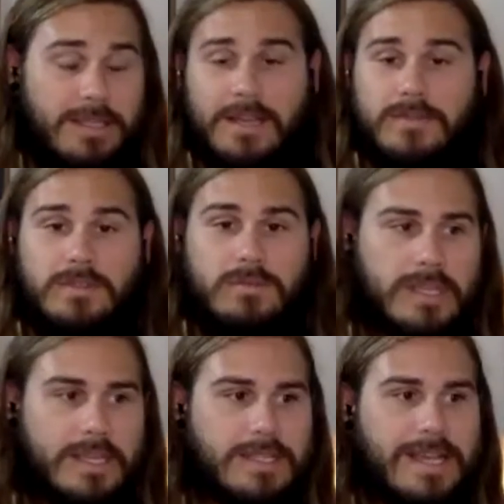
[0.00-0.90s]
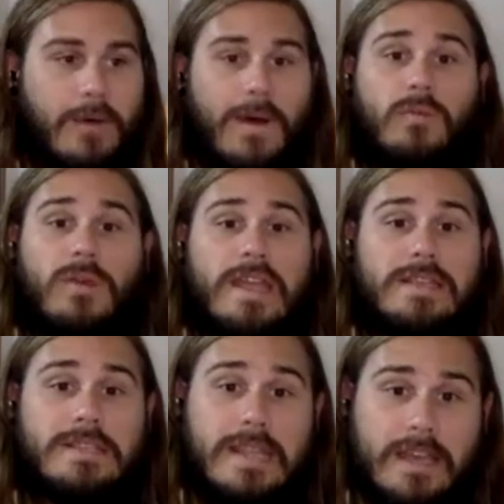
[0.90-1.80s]
like I have two kids, how I
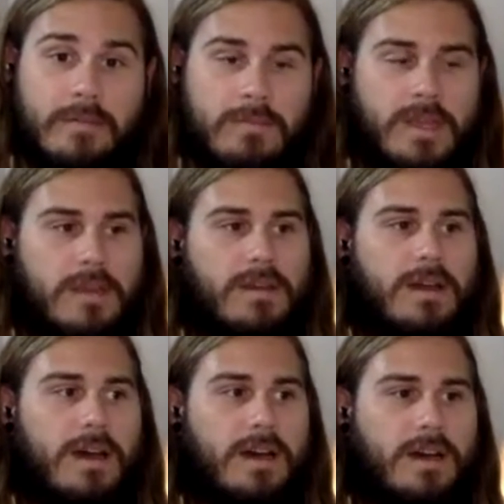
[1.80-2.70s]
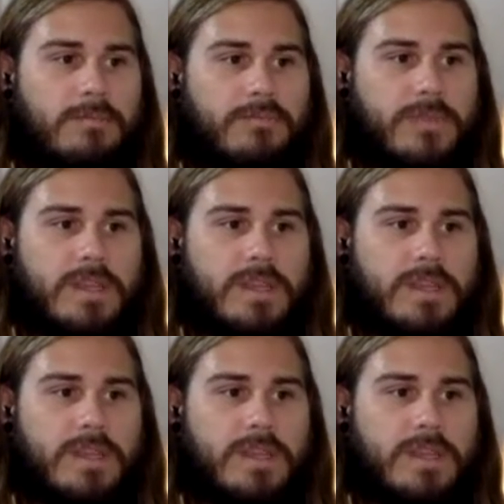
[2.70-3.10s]
raise them, um, mm-hmm.